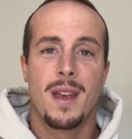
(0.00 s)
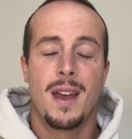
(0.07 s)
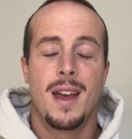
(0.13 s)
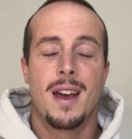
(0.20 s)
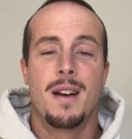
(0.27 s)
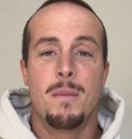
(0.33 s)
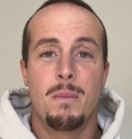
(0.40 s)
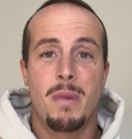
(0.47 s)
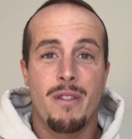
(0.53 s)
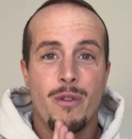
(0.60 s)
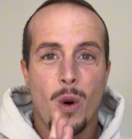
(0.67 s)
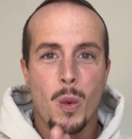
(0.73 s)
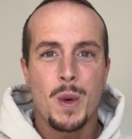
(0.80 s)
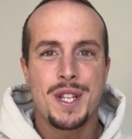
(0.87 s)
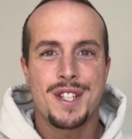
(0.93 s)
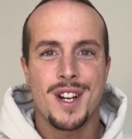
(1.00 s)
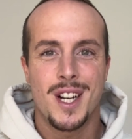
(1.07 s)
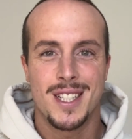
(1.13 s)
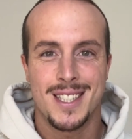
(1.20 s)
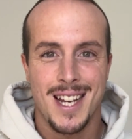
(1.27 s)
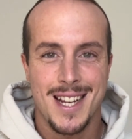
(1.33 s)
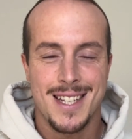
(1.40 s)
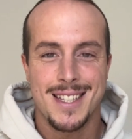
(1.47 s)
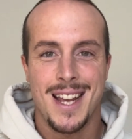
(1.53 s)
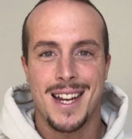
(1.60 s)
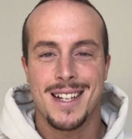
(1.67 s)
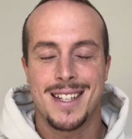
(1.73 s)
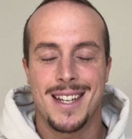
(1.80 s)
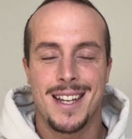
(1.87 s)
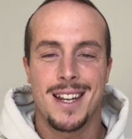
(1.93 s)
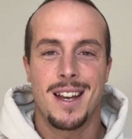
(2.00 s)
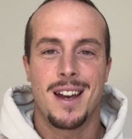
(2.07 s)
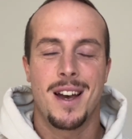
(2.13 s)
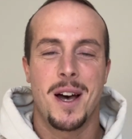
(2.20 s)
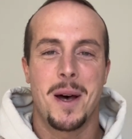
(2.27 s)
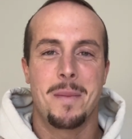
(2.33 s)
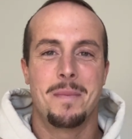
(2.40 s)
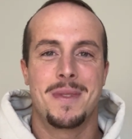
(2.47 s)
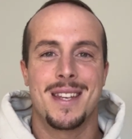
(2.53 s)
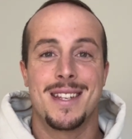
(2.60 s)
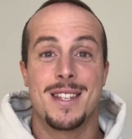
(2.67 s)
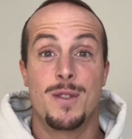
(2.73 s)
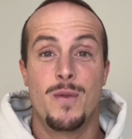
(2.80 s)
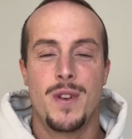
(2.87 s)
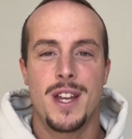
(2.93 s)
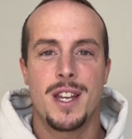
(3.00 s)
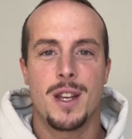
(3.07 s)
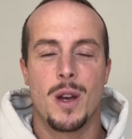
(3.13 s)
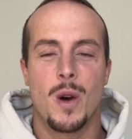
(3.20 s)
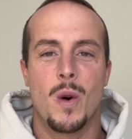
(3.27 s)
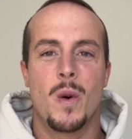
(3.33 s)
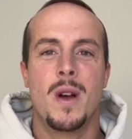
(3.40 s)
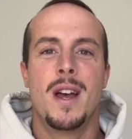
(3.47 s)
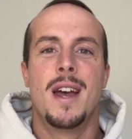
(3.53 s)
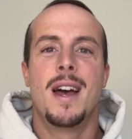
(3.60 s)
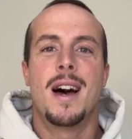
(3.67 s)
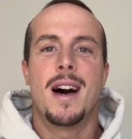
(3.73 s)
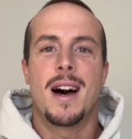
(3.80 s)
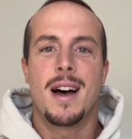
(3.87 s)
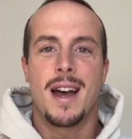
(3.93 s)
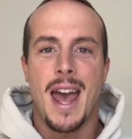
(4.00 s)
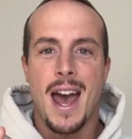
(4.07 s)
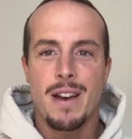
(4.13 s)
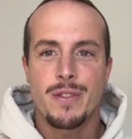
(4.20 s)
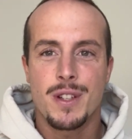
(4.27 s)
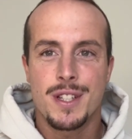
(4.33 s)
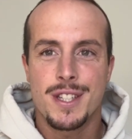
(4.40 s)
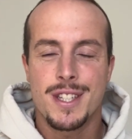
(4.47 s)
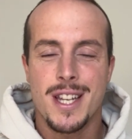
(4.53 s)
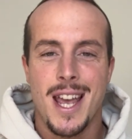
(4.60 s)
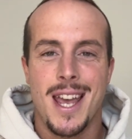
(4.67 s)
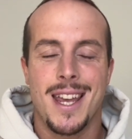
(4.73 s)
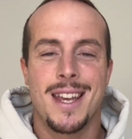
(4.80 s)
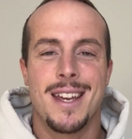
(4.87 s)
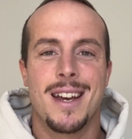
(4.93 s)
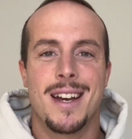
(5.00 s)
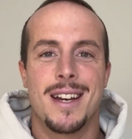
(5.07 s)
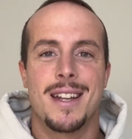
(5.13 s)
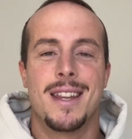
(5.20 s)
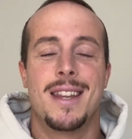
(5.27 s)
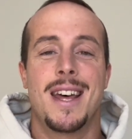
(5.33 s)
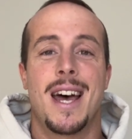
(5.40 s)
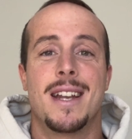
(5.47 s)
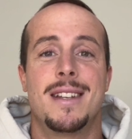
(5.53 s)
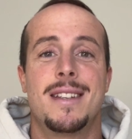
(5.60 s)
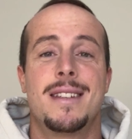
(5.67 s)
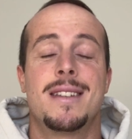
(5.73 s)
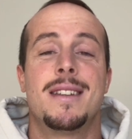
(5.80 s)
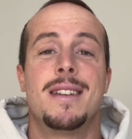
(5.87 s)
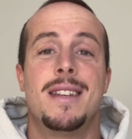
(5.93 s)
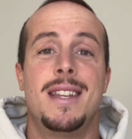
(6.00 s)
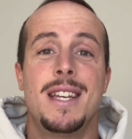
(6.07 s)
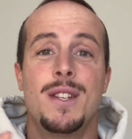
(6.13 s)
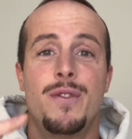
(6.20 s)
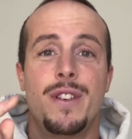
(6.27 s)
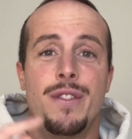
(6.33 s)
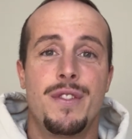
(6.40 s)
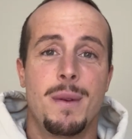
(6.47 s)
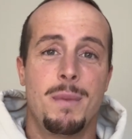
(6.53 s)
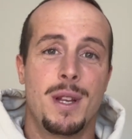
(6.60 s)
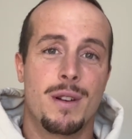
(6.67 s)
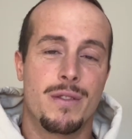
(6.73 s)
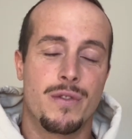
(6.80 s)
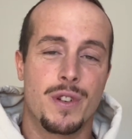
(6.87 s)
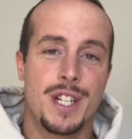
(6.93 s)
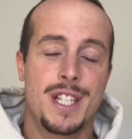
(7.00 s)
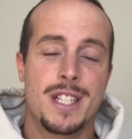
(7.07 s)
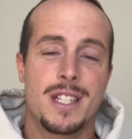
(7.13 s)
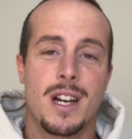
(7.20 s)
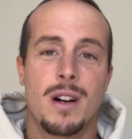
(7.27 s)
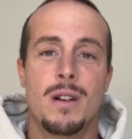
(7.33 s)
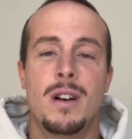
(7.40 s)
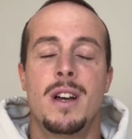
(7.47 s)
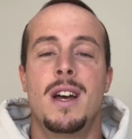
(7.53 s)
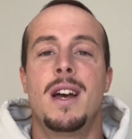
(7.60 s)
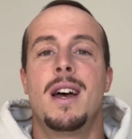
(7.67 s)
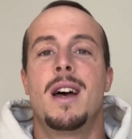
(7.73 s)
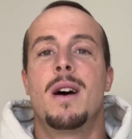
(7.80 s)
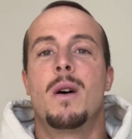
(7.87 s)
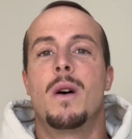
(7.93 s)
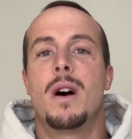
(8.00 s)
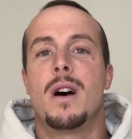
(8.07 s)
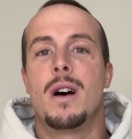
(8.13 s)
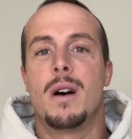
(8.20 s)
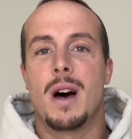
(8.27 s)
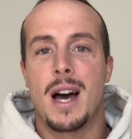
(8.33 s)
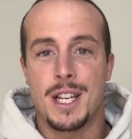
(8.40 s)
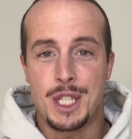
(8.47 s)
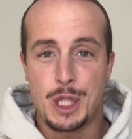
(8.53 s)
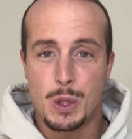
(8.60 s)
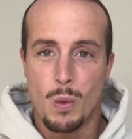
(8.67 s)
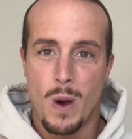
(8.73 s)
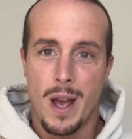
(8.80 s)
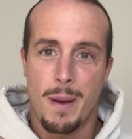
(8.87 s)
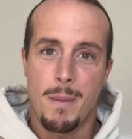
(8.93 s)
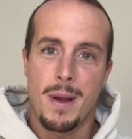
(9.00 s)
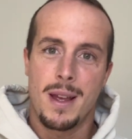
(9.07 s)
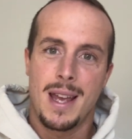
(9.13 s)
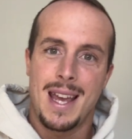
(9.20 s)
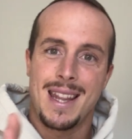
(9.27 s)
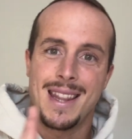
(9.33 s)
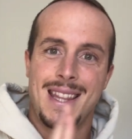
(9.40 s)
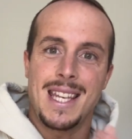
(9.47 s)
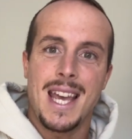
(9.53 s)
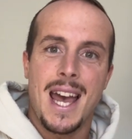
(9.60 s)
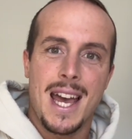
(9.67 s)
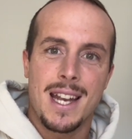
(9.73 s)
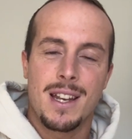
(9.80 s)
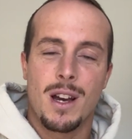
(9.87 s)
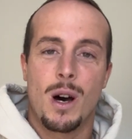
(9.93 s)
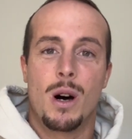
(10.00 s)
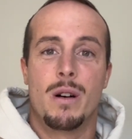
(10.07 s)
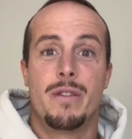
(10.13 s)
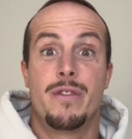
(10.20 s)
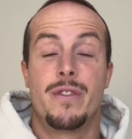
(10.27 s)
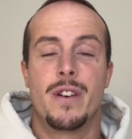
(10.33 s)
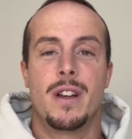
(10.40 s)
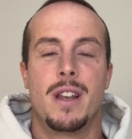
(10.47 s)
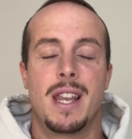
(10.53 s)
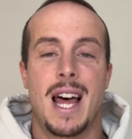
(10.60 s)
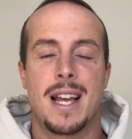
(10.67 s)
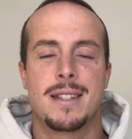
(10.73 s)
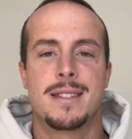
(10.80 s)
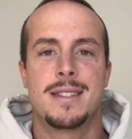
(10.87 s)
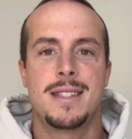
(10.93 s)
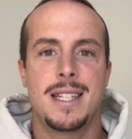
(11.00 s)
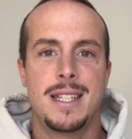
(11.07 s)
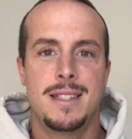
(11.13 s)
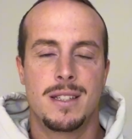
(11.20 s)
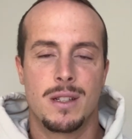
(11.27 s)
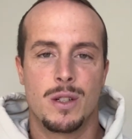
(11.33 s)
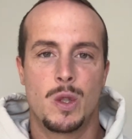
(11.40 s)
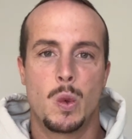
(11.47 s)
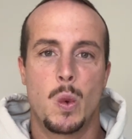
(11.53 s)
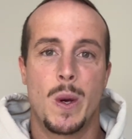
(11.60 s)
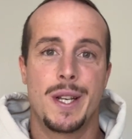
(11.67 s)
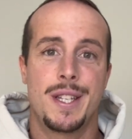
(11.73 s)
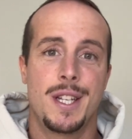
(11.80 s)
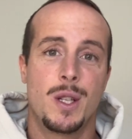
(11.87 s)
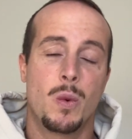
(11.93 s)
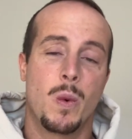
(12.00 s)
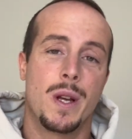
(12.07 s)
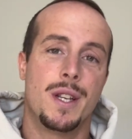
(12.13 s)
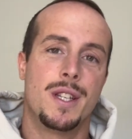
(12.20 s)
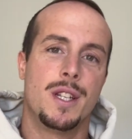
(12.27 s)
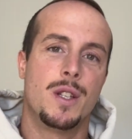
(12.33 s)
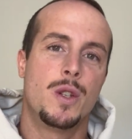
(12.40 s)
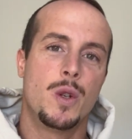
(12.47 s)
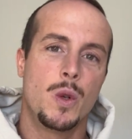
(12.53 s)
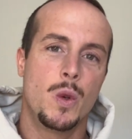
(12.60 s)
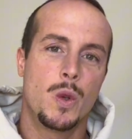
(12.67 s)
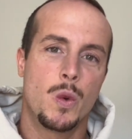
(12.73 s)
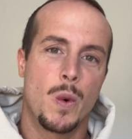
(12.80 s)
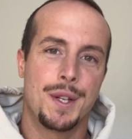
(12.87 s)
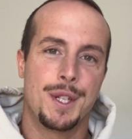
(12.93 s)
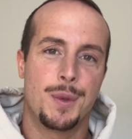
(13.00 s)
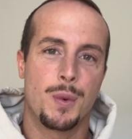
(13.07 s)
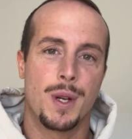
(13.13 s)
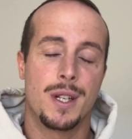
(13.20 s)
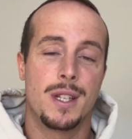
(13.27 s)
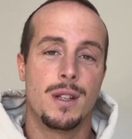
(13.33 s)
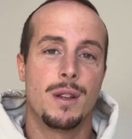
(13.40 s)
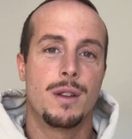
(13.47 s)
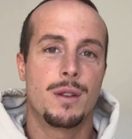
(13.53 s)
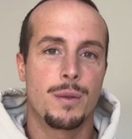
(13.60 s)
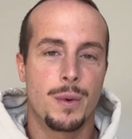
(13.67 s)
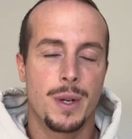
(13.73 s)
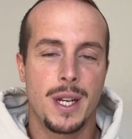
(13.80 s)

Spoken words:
before we start dissecting this video, I have to say that this 50-meter freestyle I swam at the end of last season, 2022-2023.